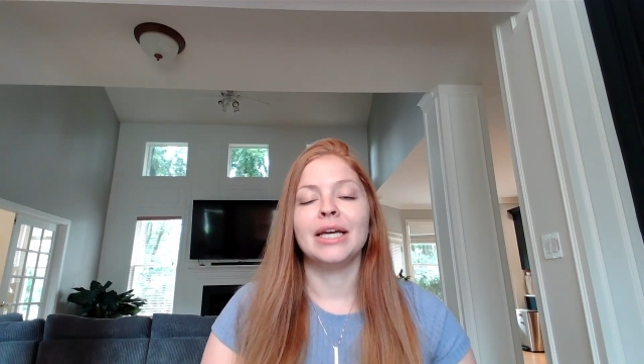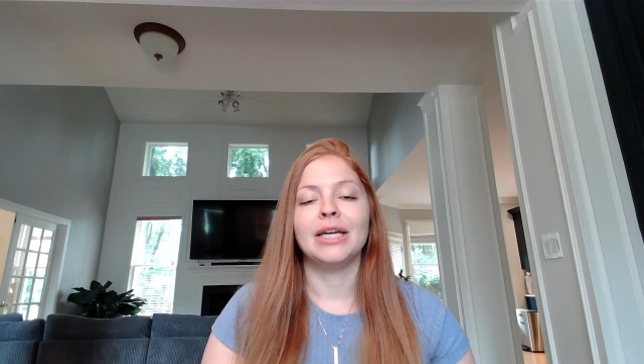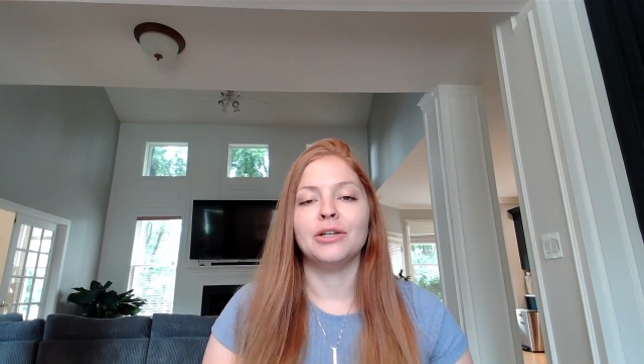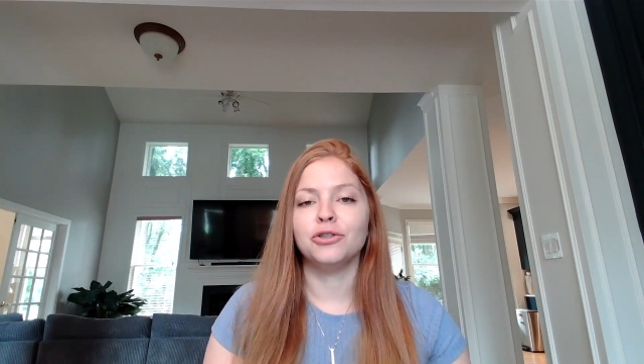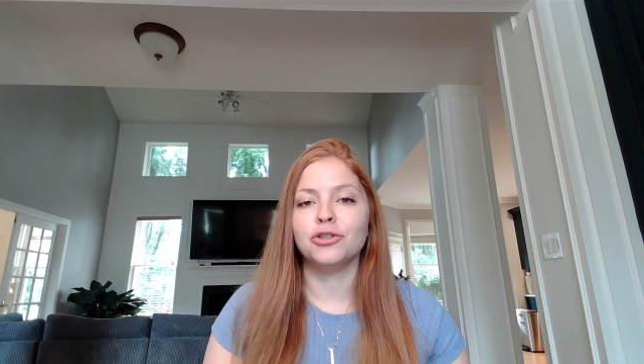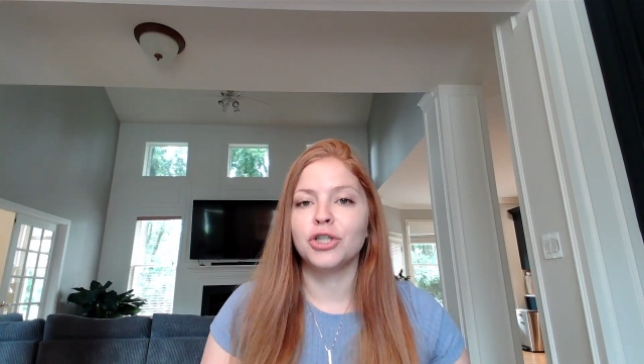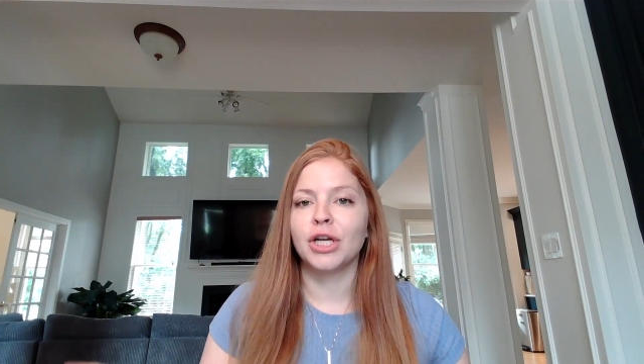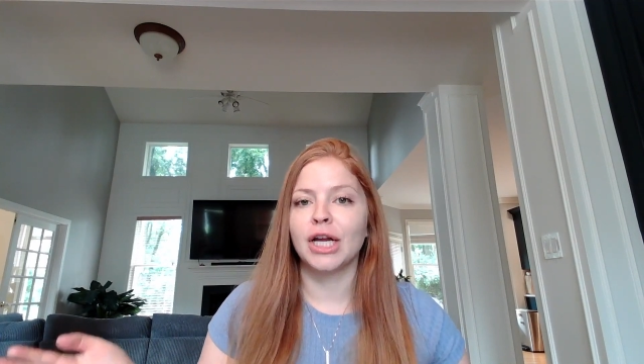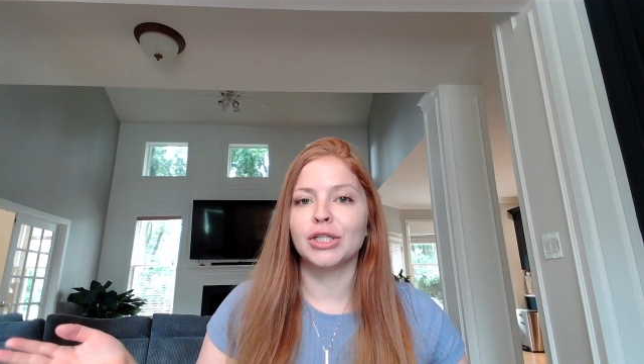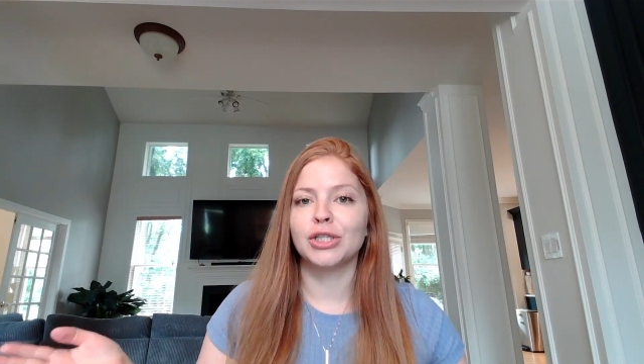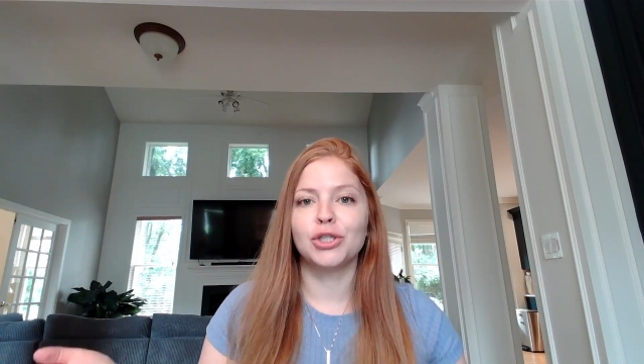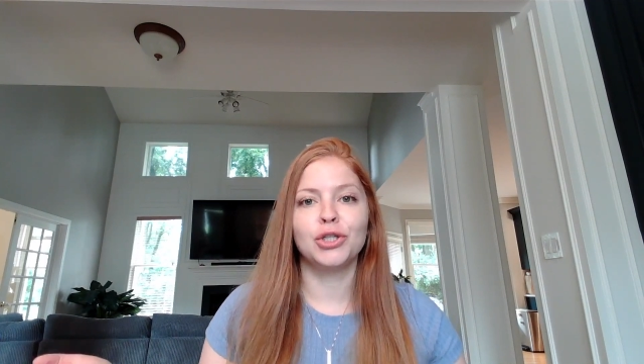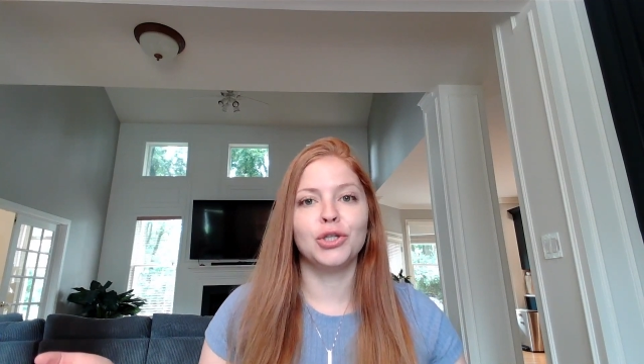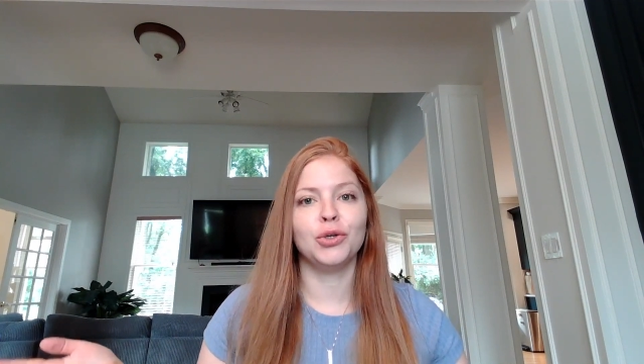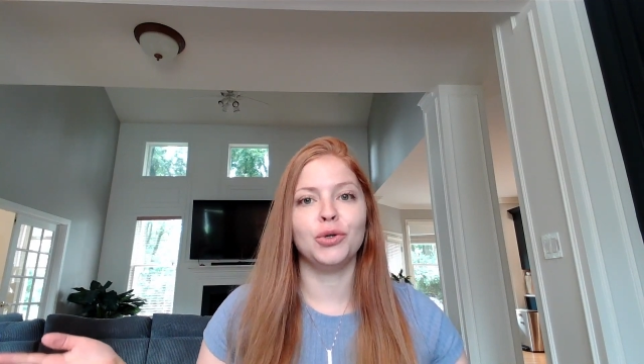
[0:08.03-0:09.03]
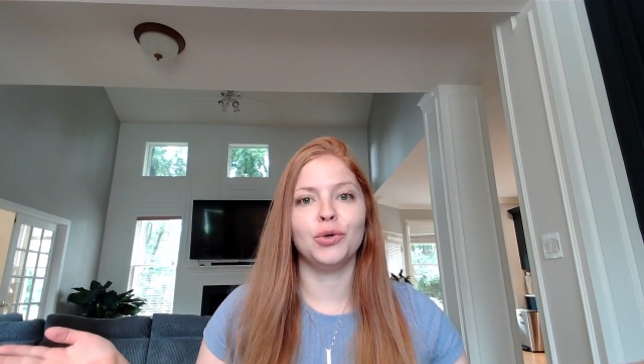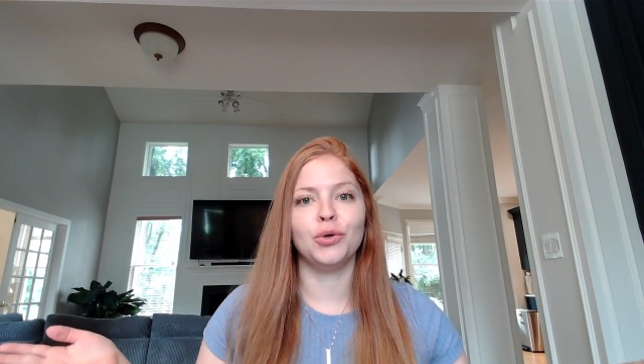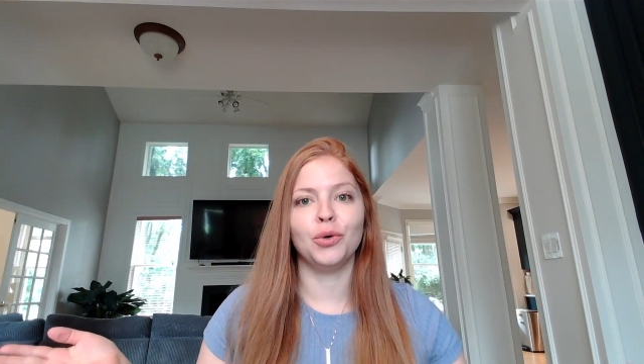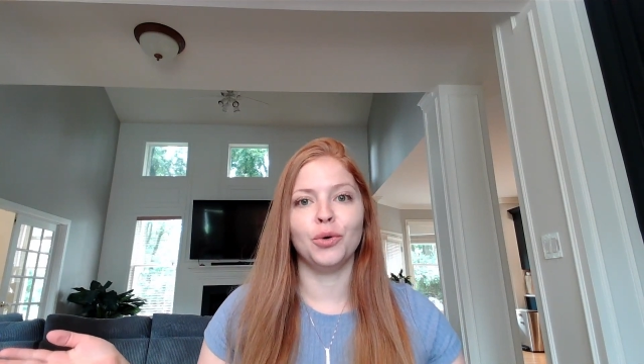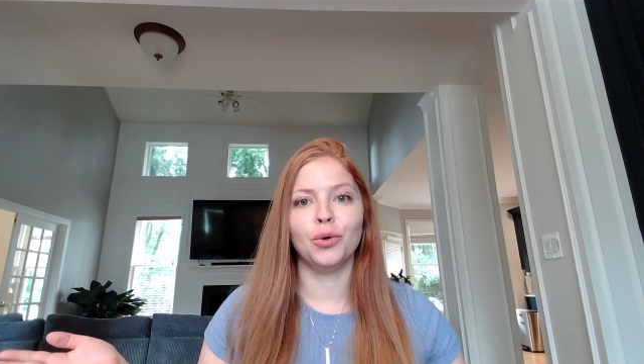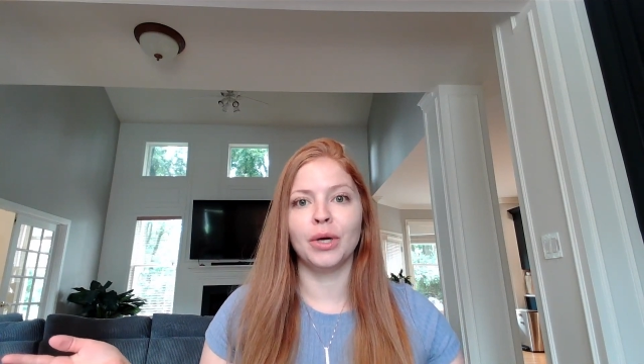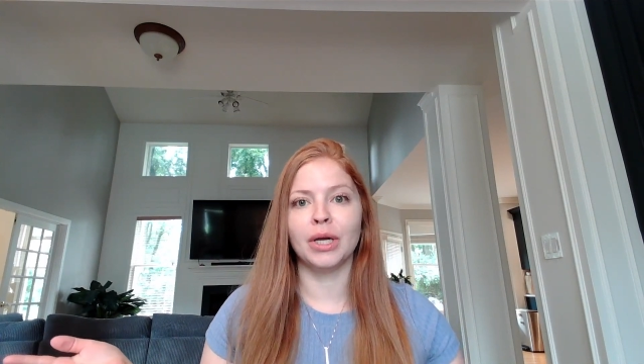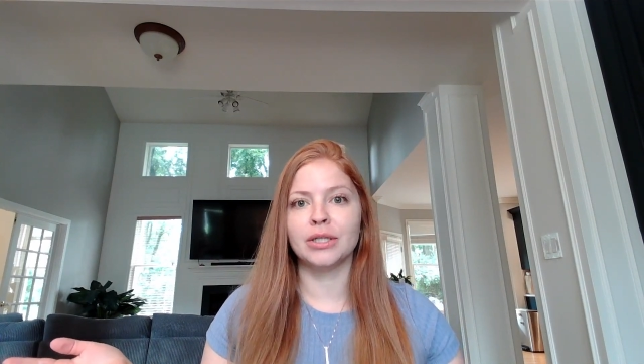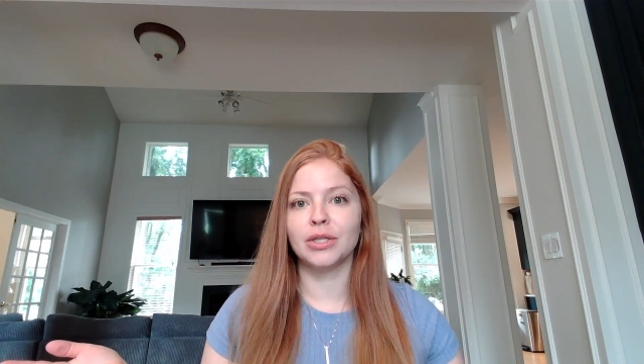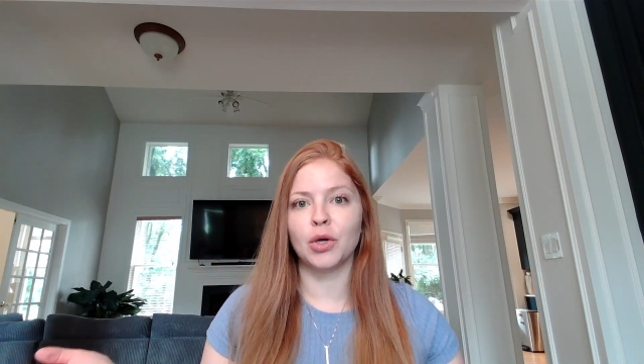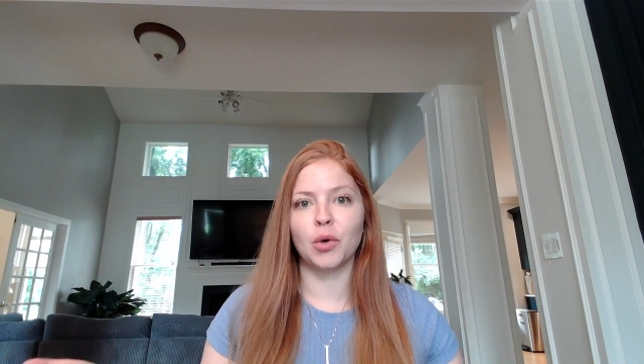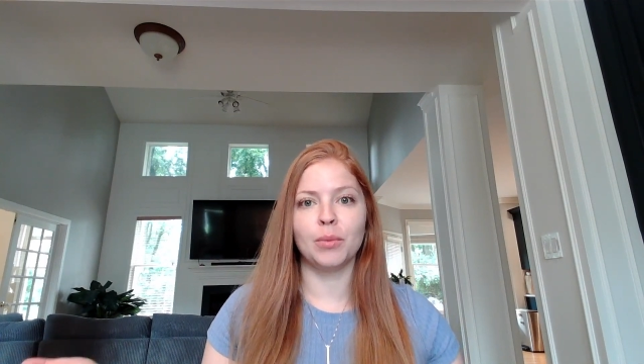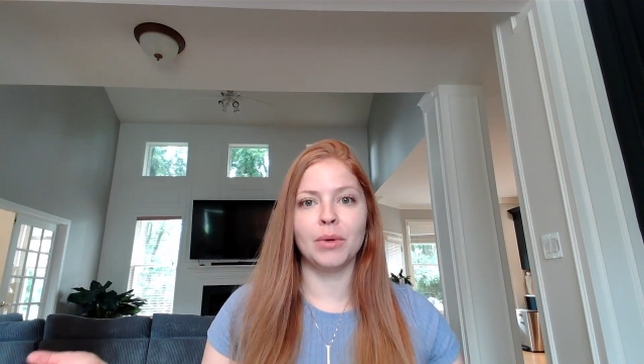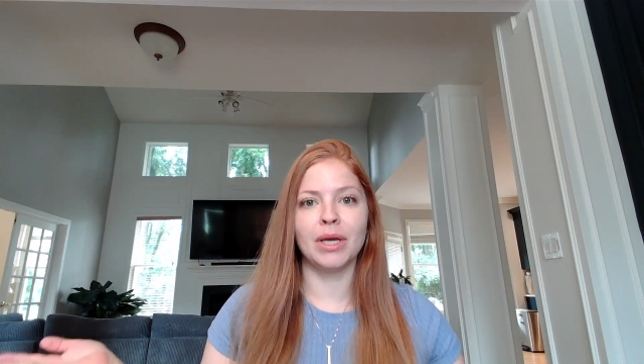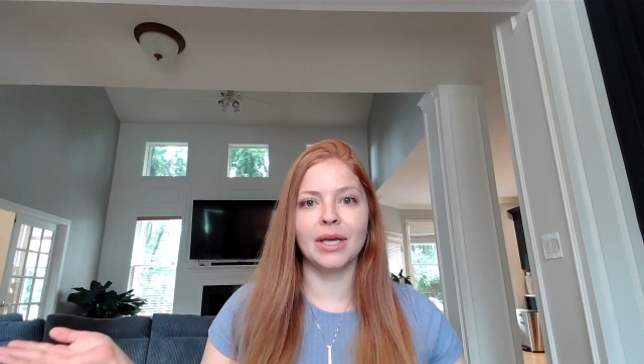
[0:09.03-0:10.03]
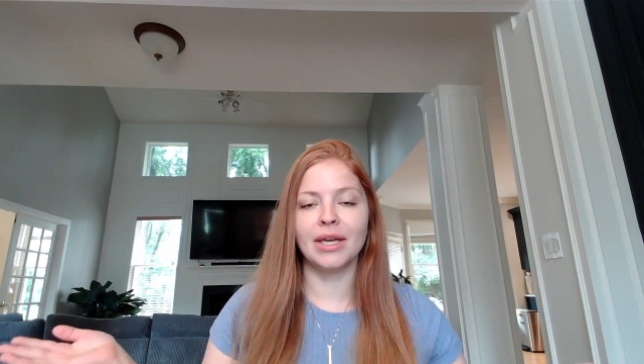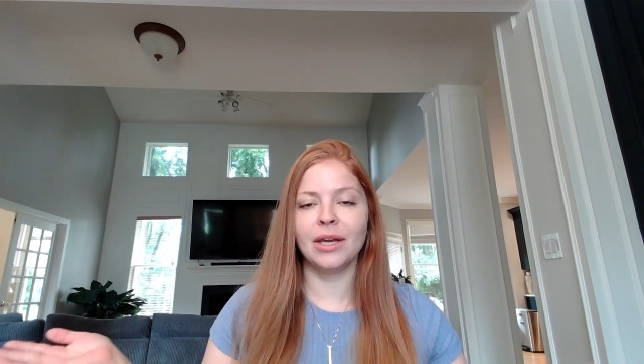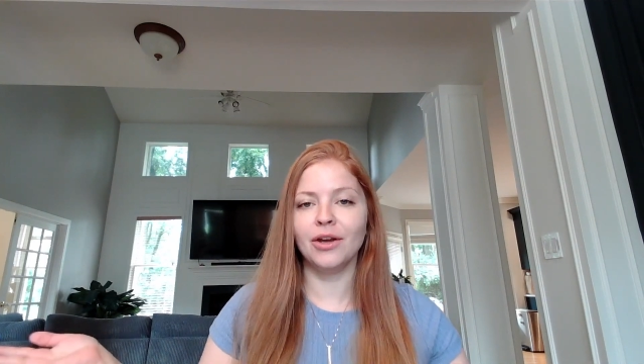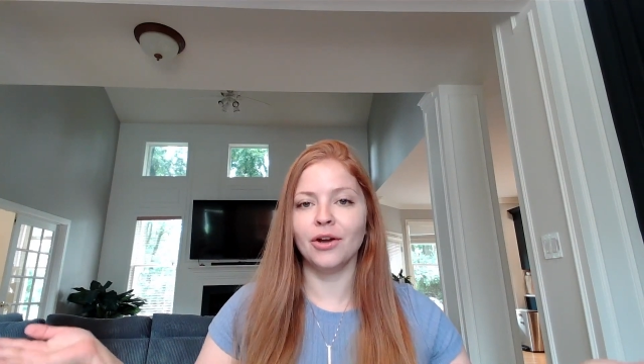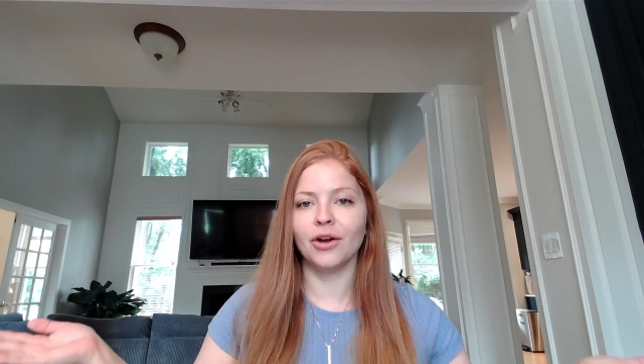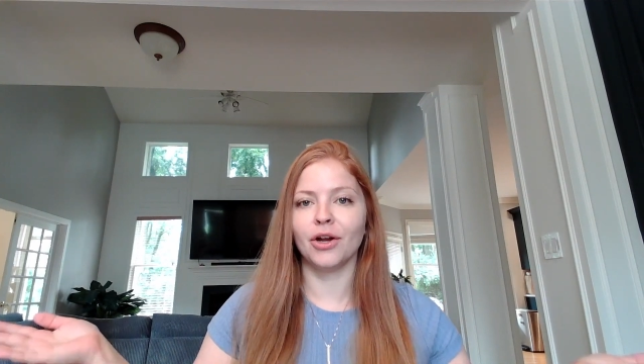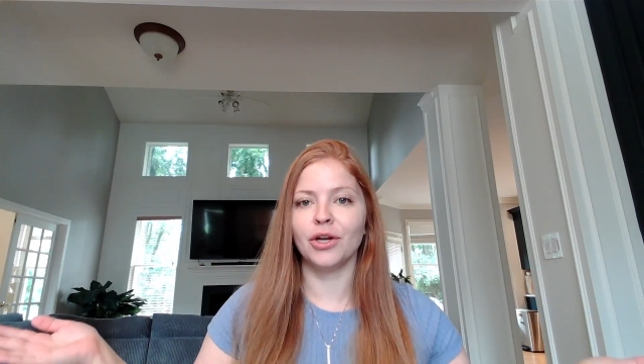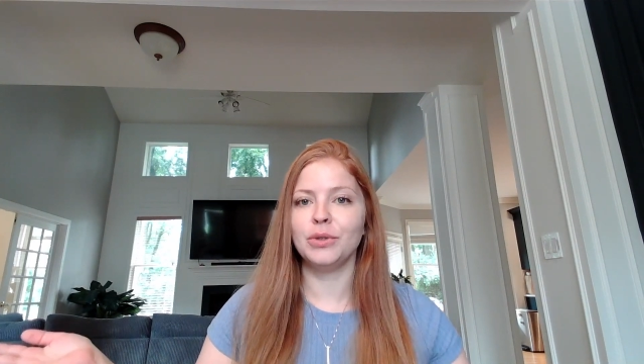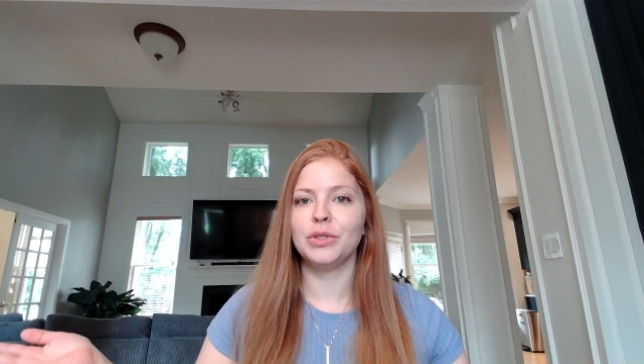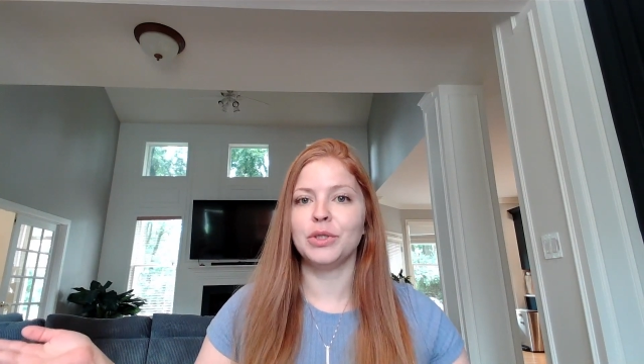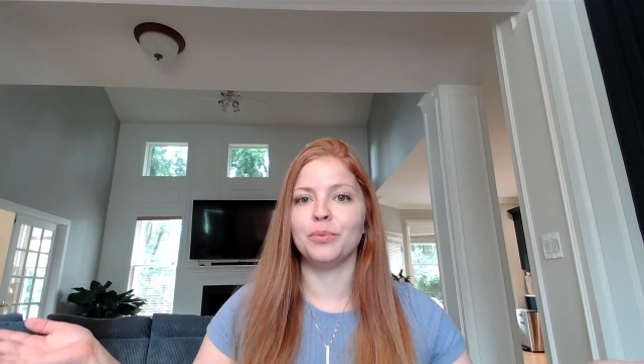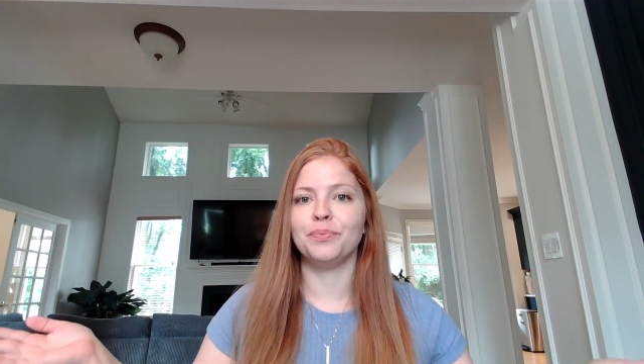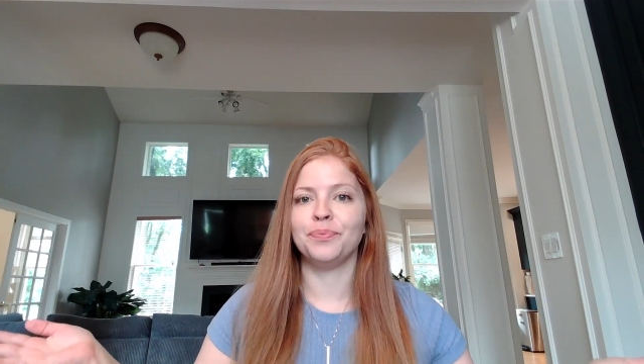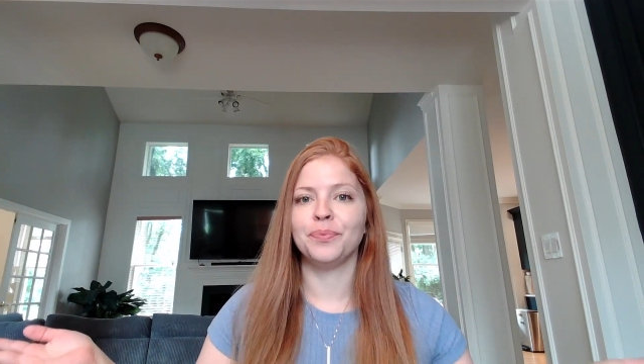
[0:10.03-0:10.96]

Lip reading: here's your chance to get to know me here on YouTube.